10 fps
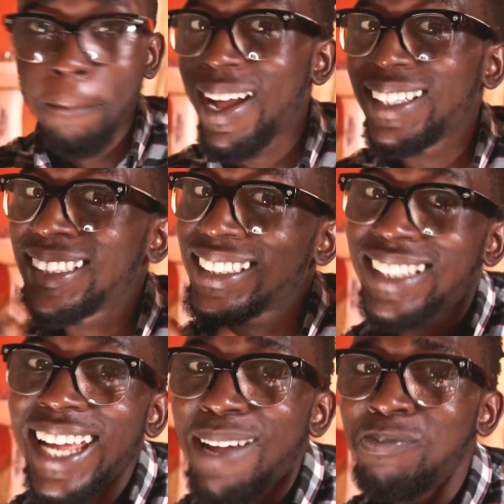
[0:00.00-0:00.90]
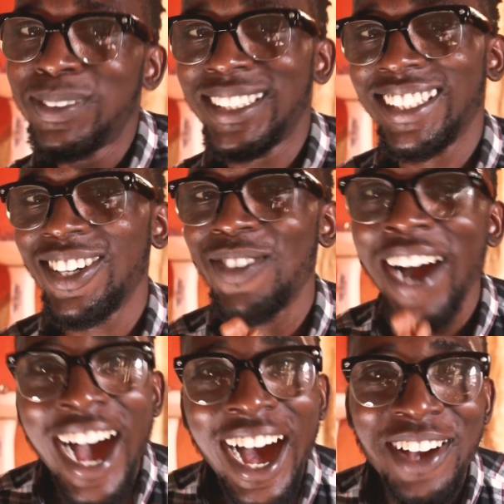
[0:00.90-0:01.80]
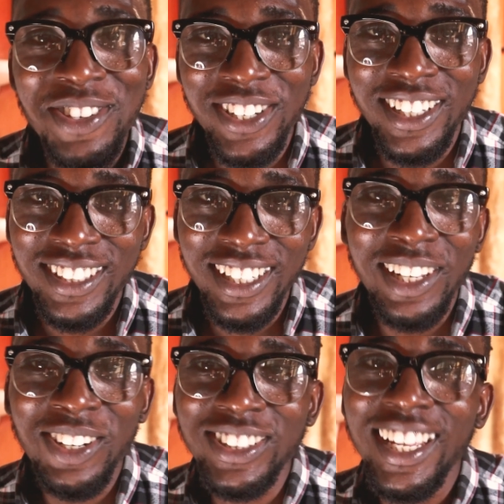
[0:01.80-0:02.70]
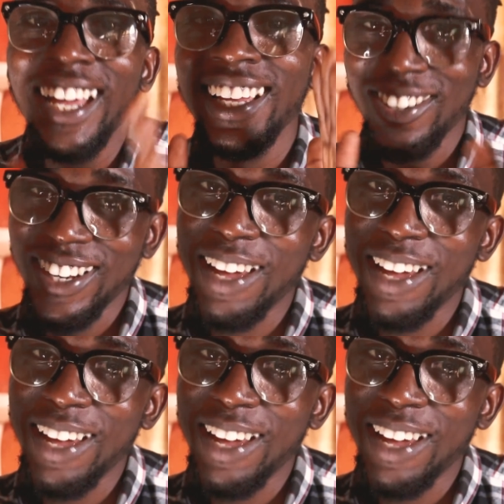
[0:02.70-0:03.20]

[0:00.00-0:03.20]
my steps of how you can declutter your